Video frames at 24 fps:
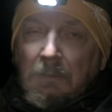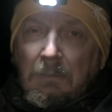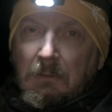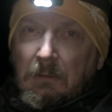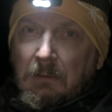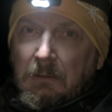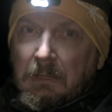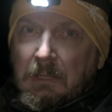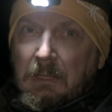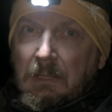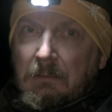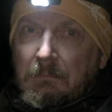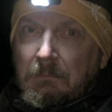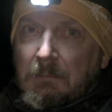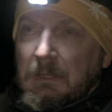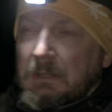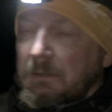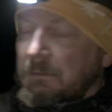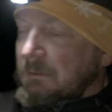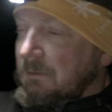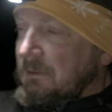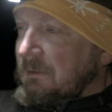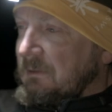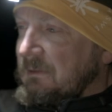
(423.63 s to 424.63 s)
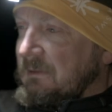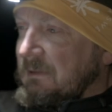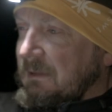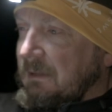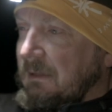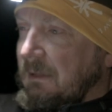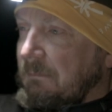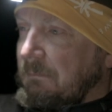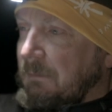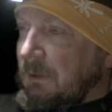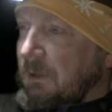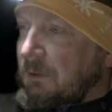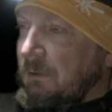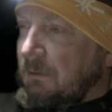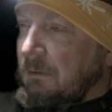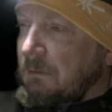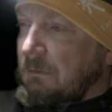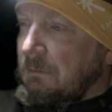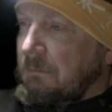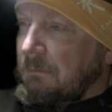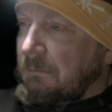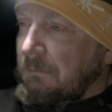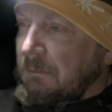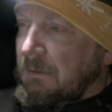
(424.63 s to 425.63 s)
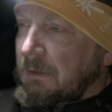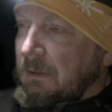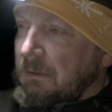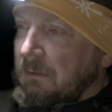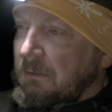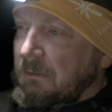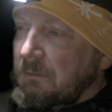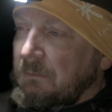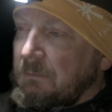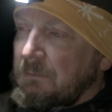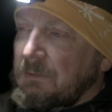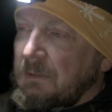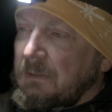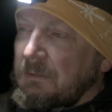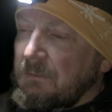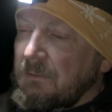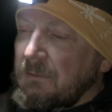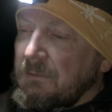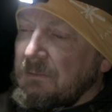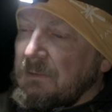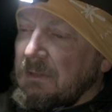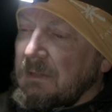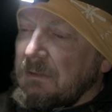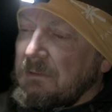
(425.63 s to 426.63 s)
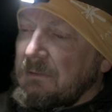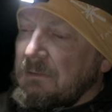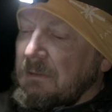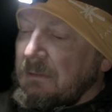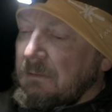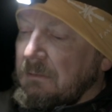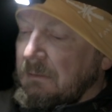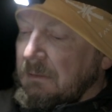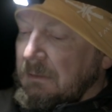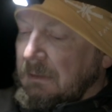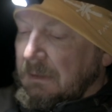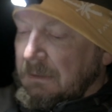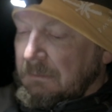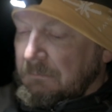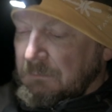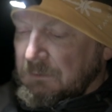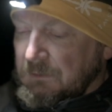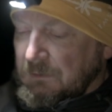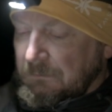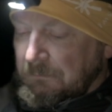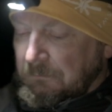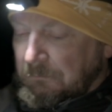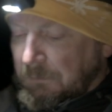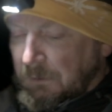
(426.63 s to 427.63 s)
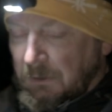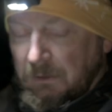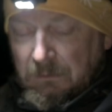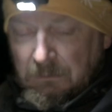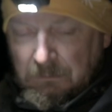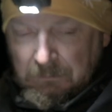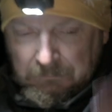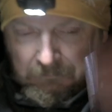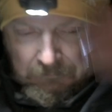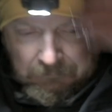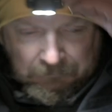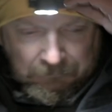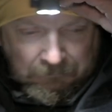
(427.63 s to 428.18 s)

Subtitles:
color camera, the ZWO 2600 MC Pro.